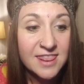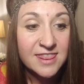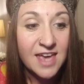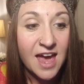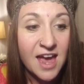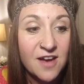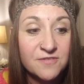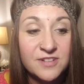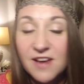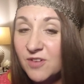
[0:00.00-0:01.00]
that have
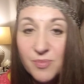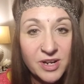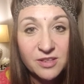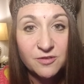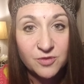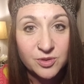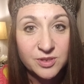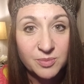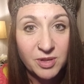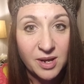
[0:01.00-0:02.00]
never been in the food
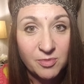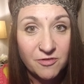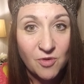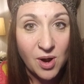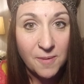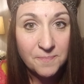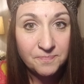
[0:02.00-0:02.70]
supply before.